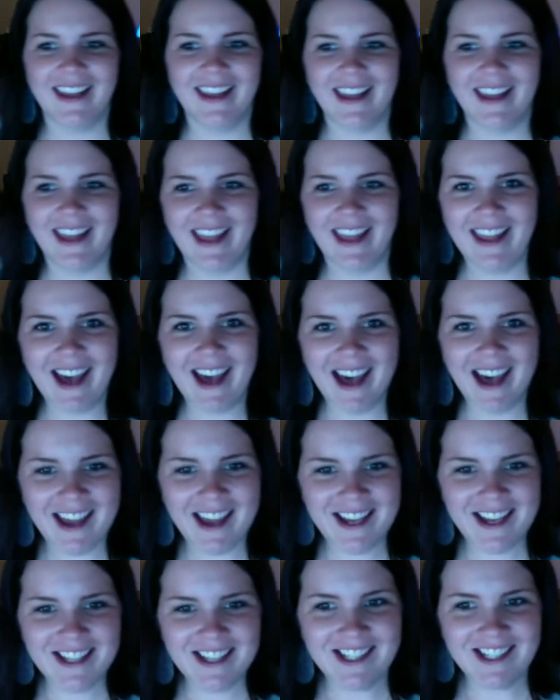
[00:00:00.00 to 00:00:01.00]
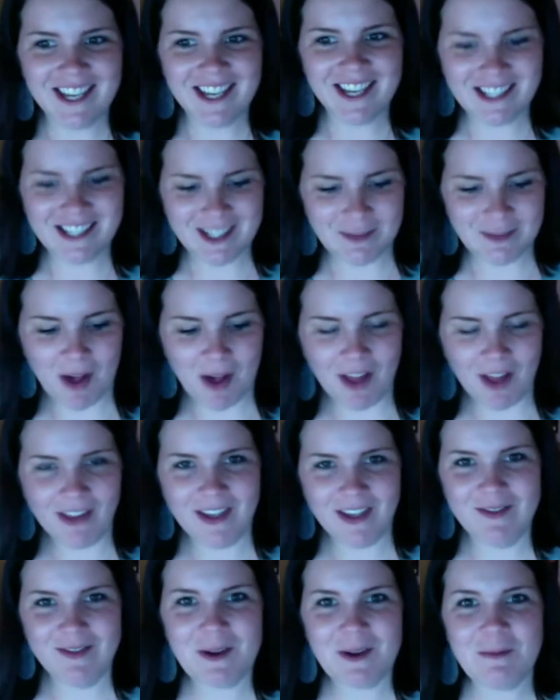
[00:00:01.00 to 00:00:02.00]
Hey guys, it's
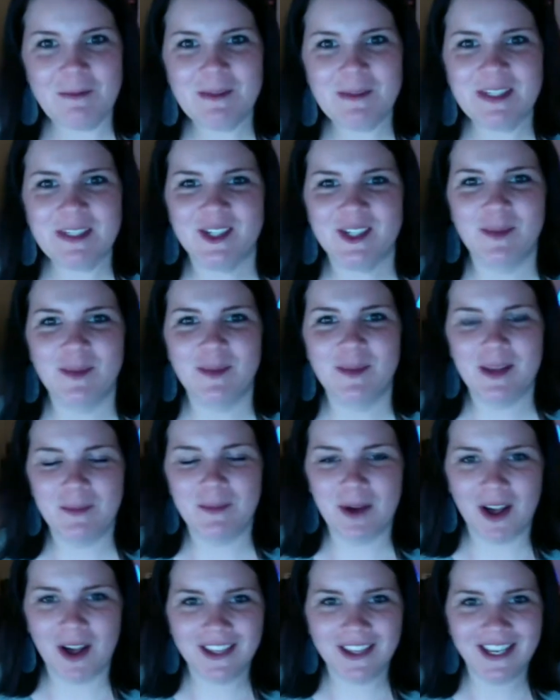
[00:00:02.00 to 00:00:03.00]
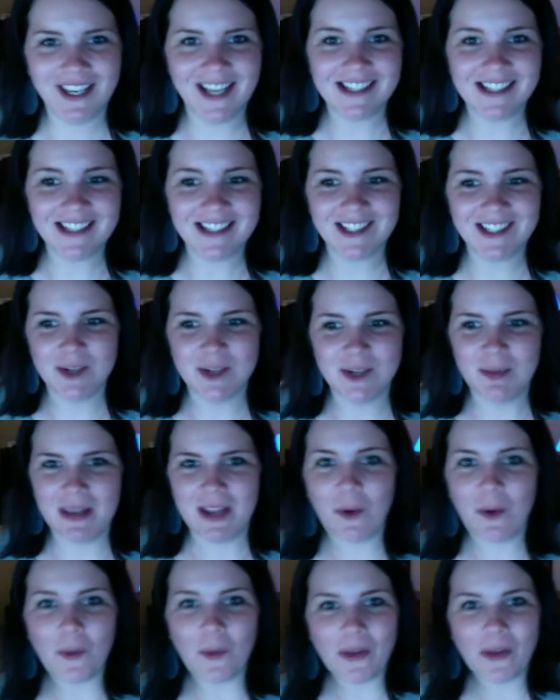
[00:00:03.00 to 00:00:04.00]
Molly from Still Being Molly and Still Being
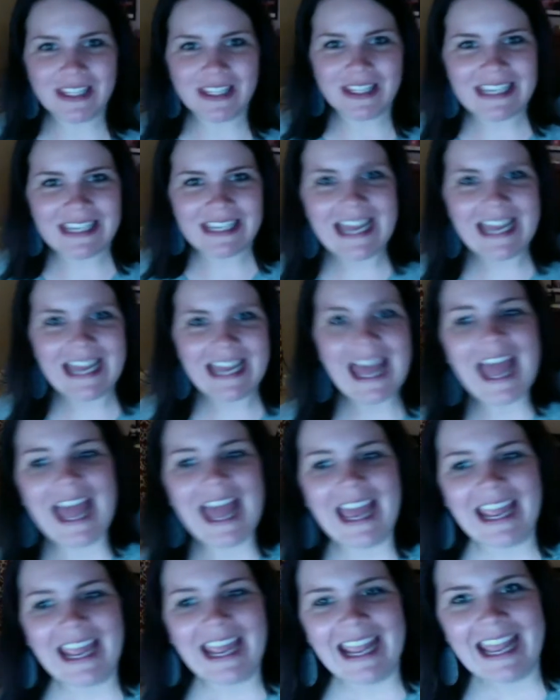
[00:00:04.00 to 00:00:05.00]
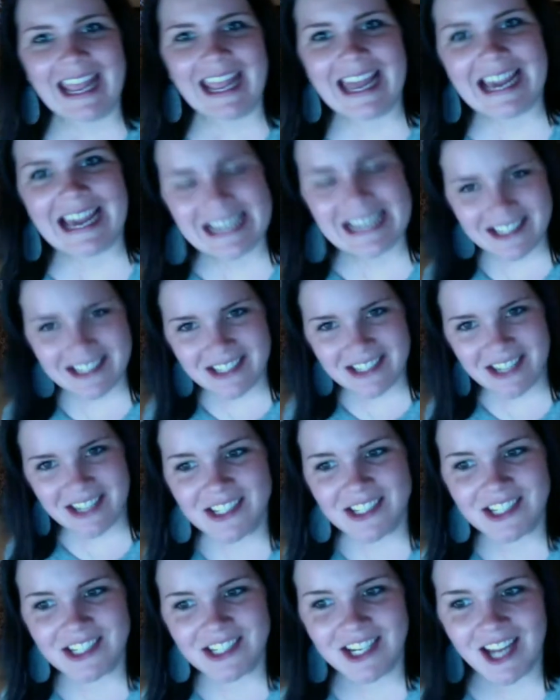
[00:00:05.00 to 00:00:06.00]
Oily, and
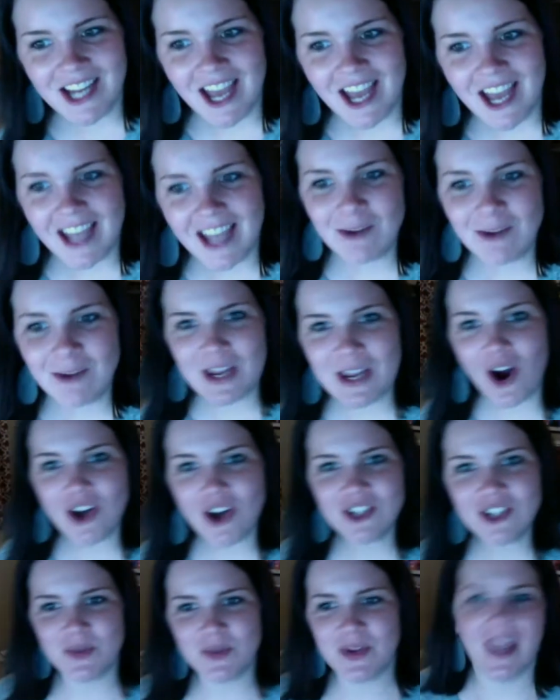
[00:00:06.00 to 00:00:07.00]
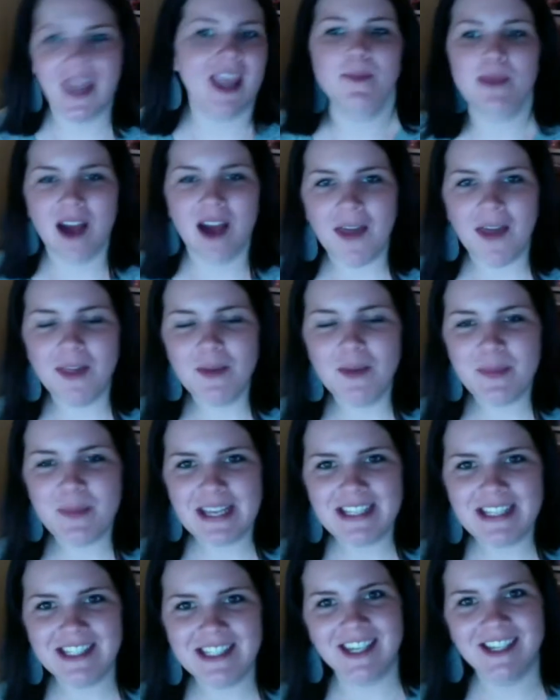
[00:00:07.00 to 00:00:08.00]
tonight we are doing a Beyond the
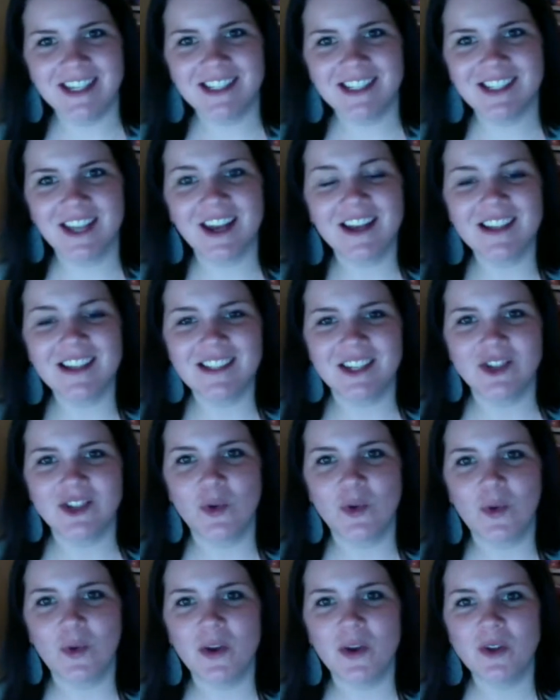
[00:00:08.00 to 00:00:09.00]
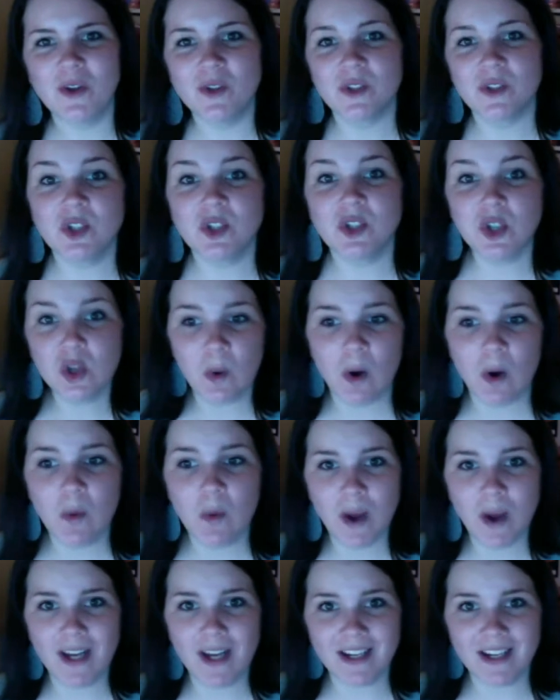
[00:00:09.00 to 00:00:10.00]
Basics Essential Oils
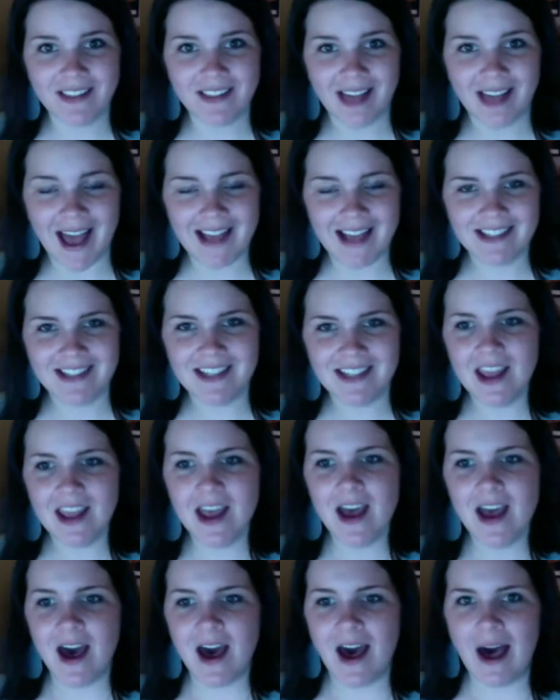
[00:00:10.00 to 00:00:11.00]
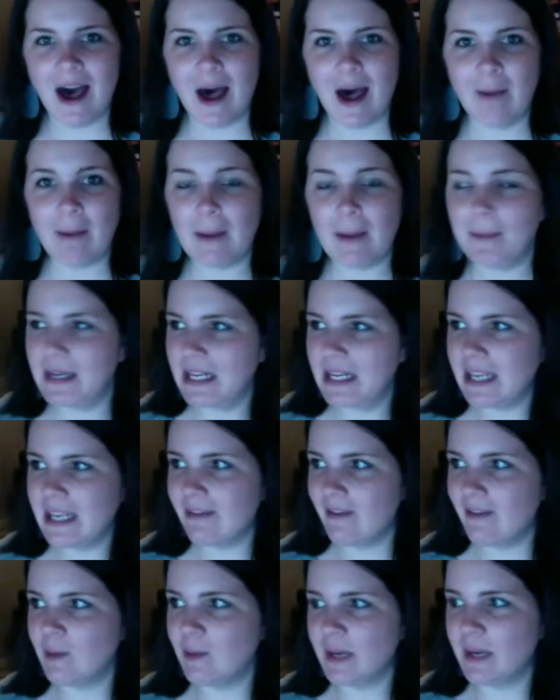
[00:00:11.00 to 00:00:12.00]
201 class. I'm going to give
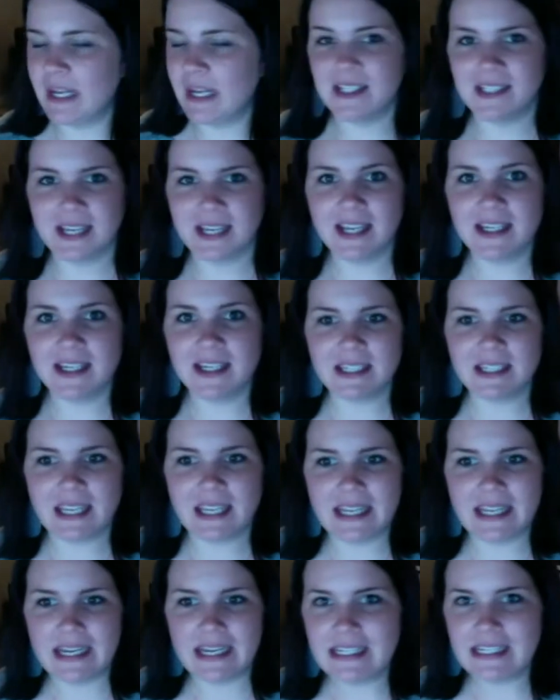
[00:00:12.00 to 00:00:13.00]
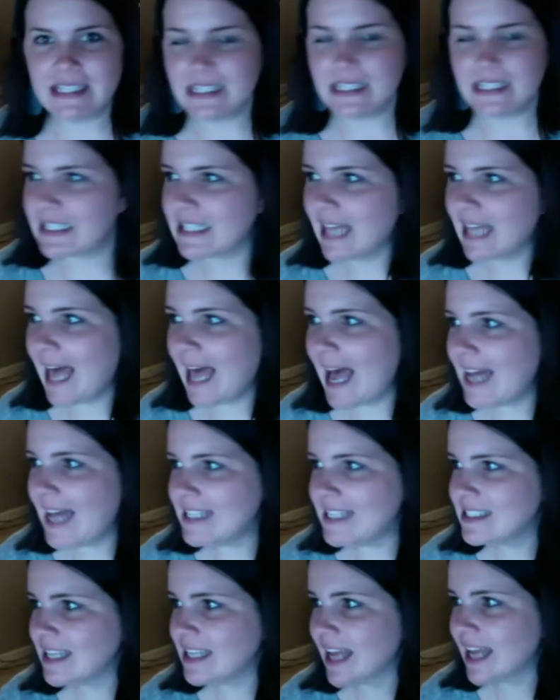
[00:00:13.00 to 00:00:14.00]
everybody a second to get into the
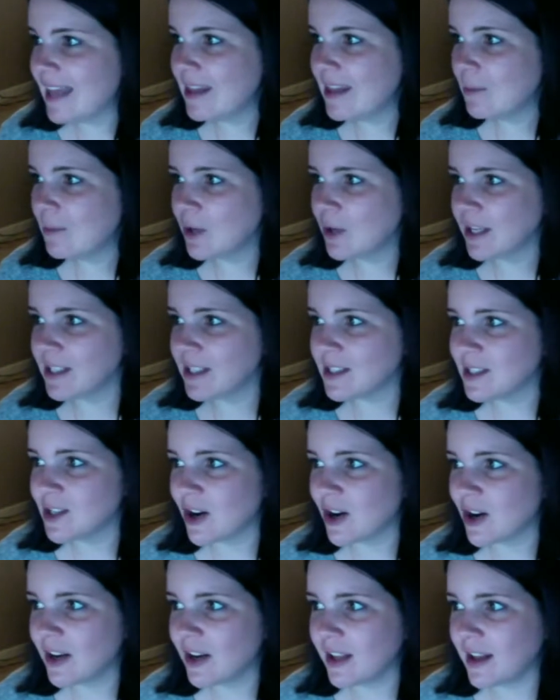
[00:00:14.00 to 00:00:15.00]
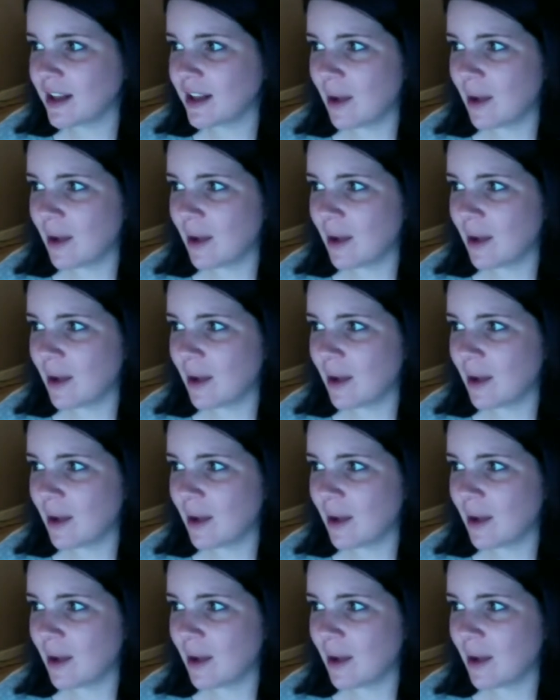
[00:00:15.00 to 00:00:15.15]
class and then we'll get started.